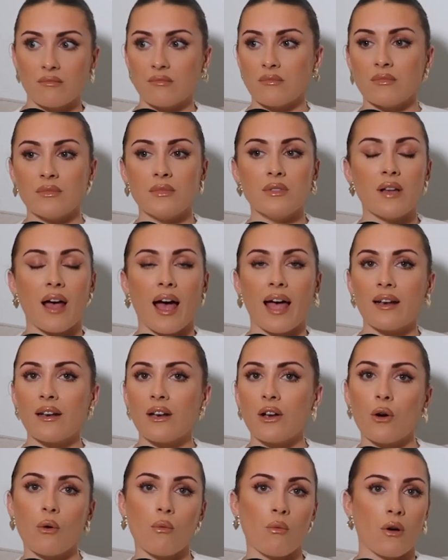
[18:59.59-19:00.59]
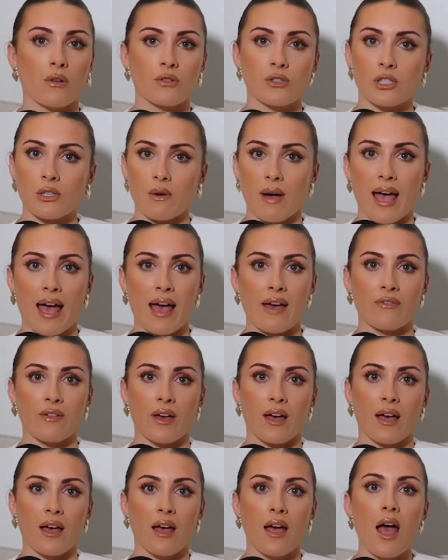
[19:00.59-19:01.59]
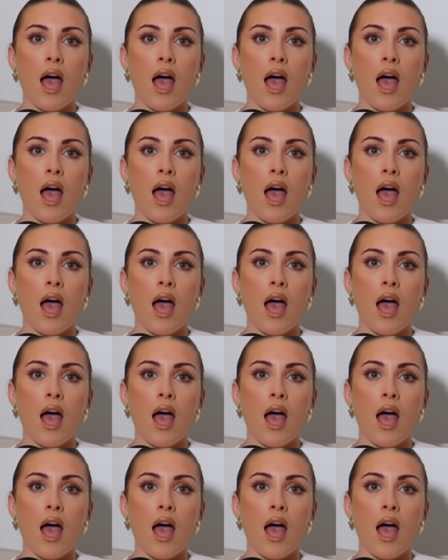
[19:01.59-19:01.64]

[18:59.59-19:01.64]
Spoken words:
None whatsoever.